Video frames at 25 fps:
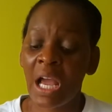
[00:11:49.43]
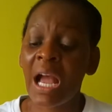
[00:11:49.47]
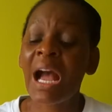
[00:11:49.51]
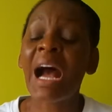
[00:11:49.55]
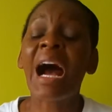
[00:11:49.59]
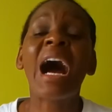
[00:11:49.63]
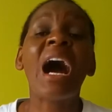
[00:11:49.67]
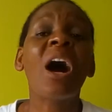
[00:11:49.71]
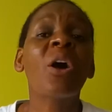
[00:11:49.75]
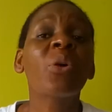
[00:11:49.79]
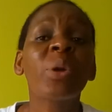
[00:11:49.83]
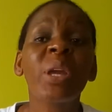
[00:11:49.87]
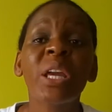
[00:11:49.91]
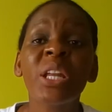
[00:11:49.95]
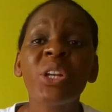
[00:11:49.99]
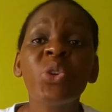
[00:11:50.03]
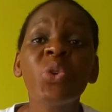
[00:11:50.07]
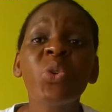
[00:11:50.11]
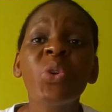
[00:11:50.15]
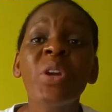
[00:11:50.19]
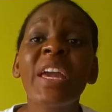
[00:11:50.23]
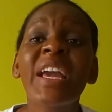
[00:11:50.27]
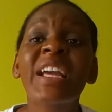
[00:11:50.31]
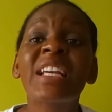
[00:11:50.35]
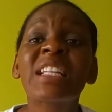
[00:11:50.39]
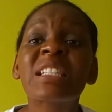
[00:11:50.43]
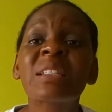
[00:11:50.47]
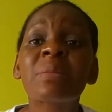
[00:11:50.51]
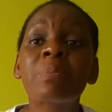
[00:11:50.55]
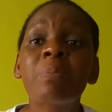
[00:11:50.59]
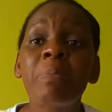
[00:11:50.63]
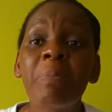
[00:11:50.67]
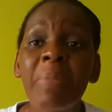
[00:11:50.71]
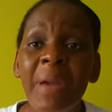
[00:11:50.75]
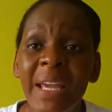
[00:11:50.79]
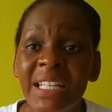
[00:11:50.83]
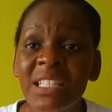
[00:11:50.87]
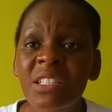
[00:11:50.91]
How can you
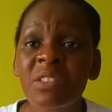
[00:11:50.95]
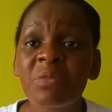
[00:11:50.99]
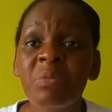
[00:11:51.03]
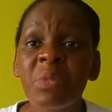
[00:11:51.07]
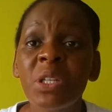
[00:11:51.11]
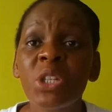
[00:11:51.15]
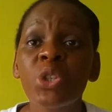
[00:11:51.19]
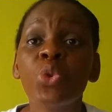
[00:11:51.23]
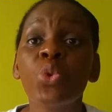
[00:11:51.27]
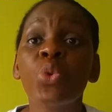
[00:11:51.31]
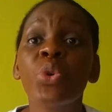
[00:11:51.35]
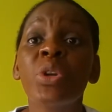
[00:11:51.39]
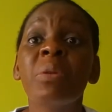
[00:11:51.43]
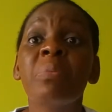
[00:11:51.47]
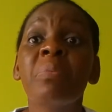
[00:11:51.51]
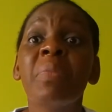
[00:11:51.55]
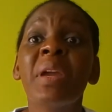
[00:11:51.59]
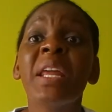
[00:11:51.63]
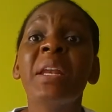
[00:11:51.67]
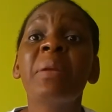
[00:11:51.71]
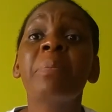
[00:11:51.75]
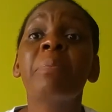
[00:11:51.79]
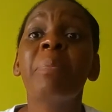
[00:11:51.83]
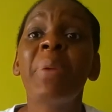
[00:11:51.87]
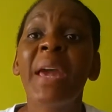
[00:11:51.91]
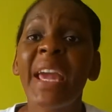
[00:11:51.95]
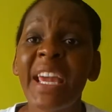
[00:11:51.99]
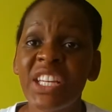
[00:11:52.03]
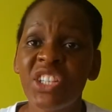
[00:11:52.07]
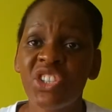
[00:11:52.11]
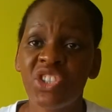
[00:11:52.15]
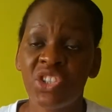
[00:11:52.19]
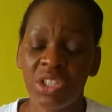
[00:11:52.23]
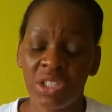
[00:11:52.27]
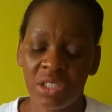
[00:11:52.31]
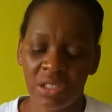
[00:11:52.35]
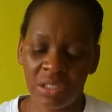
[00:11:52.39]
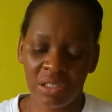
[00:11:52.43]
expect me to remain
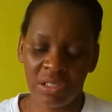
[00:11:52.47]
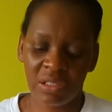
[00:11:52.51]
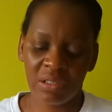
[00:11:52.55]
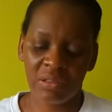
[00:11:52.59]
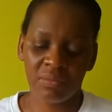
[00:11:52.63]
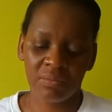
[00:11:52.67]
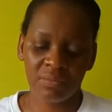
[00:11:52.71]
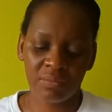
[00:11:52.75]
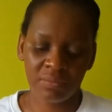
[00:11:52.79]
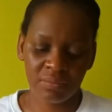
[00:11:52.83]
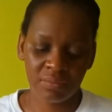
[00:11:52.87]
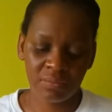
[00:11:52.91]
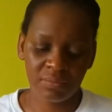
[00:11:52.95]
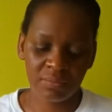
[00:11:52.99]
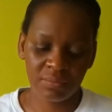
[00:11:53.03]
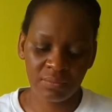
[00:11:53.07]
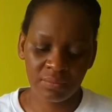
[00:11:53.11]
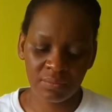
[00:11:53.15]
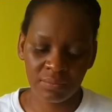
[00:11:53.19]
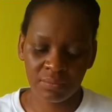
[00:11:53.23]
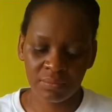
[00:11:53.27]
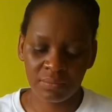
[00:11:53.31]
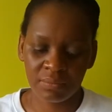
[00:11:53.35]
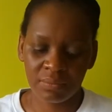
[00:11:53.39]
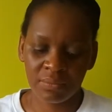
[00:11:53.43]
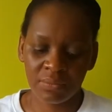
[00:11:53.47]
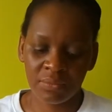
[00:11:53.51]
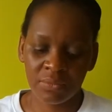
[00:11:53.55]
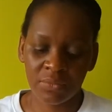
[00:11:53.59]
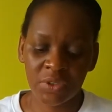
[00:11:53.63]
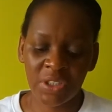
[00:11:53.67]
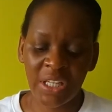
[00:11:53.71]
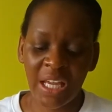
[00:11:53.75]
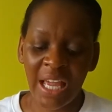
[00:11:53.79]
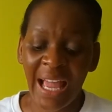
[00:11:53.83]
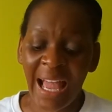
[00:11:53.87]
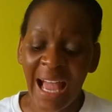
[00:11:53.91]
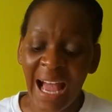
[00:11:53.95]
patient?
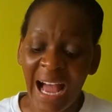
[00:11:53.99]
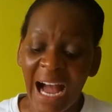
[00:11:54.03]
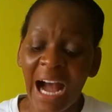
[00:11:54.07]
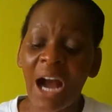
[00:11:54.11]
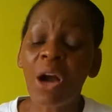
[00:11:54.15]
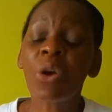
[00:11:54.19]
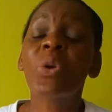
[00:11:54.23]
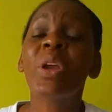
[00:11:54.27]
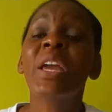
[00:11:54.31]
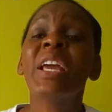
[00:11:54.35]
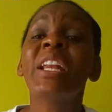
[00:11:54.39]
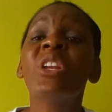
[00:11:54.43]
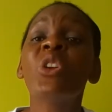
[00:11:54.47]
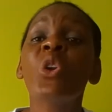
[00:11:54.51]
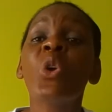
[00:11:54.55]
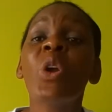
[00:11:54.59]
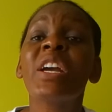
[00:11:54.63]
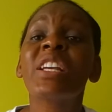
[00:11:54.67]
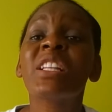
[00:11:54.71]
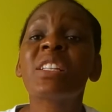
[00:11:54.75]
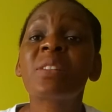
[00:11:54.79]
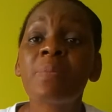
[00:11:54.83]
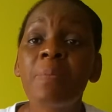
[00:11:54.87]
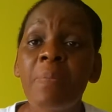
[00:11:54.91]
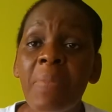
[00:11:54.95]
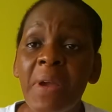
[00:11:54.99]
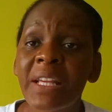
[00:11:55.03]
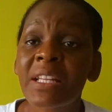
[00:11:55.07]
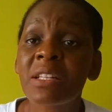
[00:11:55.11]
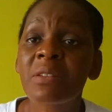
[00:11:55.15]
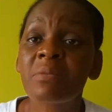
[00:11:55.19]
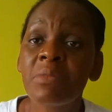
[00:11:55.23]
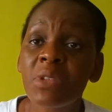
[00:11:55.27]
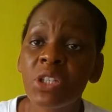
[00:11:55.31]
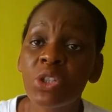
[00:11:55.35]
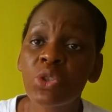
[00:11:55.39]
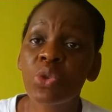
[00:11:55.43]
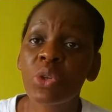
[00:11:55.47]
How can you expect
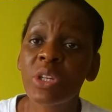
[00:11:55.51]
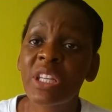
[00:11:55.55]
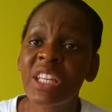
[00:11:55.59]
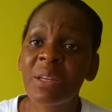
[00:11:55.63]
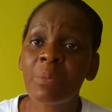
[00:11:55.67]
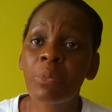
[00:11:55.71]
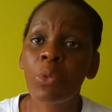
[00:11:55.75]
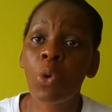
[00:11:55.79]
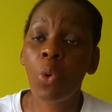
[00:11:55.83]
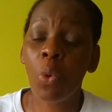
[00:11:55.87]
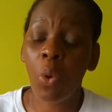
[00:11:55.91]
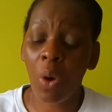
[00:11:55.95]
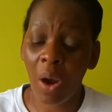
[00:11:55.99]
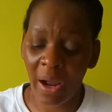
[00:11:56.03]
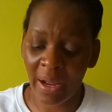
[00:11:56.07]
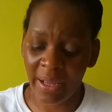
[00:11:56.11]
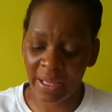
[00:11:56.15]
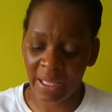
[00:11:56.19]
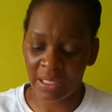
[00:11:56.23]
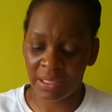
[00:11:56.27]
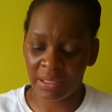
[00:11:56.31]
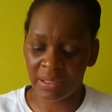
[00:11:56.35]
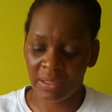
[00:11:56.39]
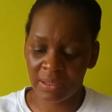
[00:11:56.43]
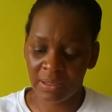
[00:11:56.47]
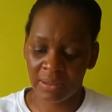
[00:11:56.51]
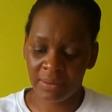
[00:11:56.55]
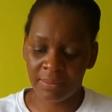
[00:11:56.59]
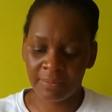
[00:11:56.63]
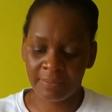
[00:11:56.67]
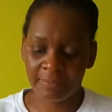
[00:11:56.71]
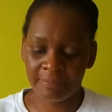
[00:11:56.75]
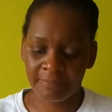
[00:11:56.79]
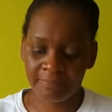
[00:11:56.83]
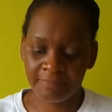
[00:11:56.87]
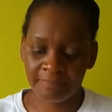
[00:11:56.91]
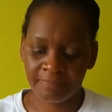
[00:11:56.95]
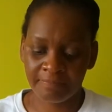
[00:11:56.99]
me to keep quiet?
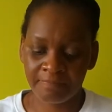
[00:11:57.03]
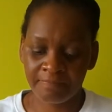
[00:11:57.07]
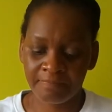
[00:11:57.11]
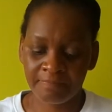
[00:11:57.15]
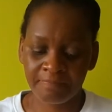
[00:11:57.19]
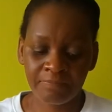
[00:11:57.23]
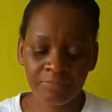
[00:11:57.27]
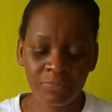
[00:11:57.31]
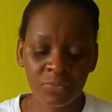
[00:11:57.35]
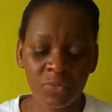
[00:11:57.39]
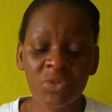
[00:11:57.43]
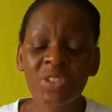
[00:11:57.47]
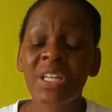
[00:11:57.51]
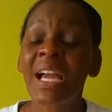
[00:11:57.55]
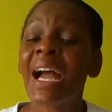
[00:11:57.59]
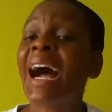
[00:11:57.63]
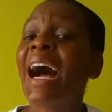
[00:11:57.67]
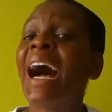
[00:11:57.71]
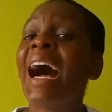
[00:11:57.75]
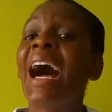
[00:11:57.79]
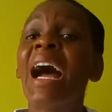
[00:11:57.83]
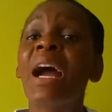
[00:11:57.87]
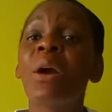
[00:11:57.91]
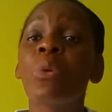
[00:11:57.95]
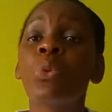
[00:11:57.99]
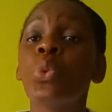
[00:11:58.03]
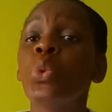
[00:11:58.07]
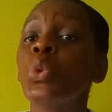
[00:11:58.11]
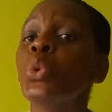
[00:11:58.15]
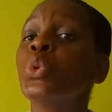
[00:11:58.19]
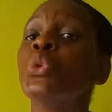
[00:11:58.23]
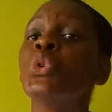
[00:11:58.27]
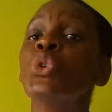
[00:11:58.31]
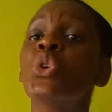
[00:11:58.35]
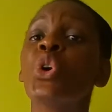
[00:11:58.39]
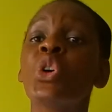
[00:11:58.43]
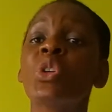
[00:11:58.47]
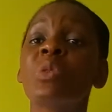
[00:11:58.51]
I will
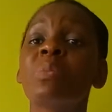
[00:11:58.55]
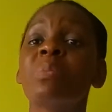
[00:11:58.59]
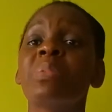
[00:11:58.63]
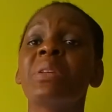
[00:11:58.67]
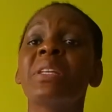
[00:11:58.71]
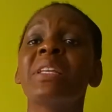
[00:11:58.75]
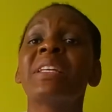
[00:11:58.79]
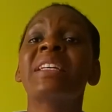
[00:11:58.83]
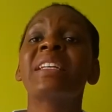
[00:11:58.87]
not be